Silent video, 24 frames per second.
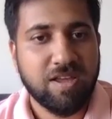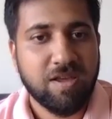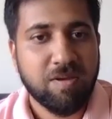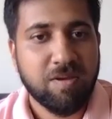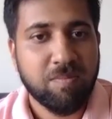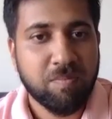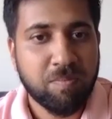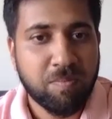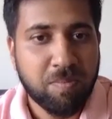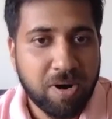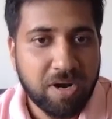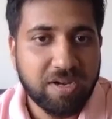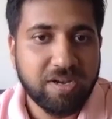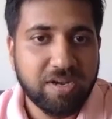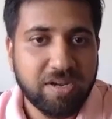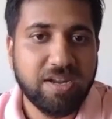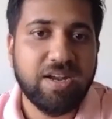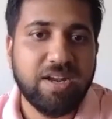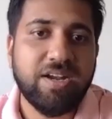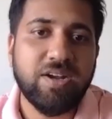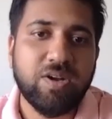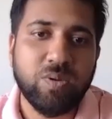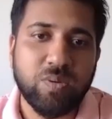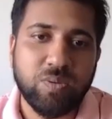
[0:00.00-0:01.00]
but
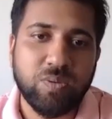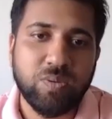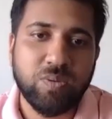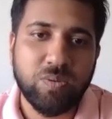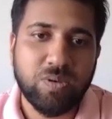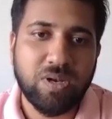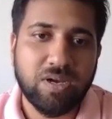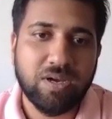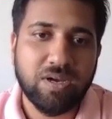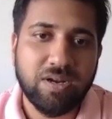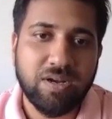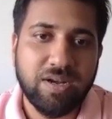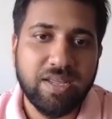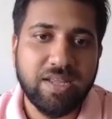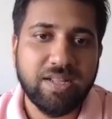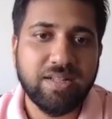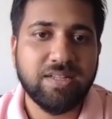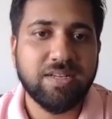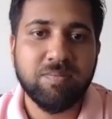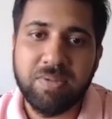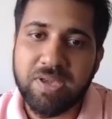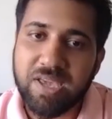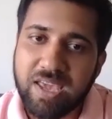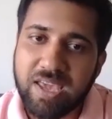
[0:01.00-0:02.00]
into learning the
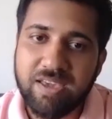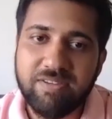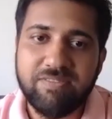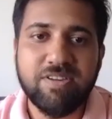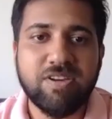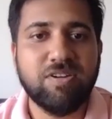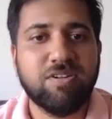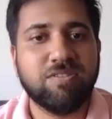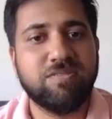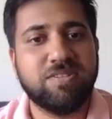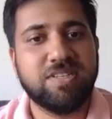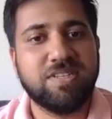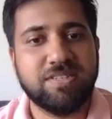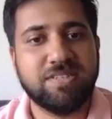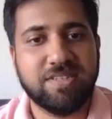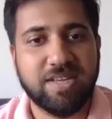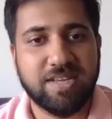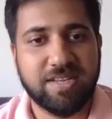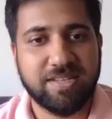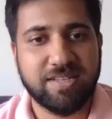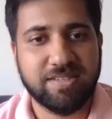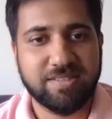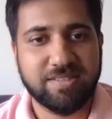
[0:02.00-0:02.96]
behavior of these guys,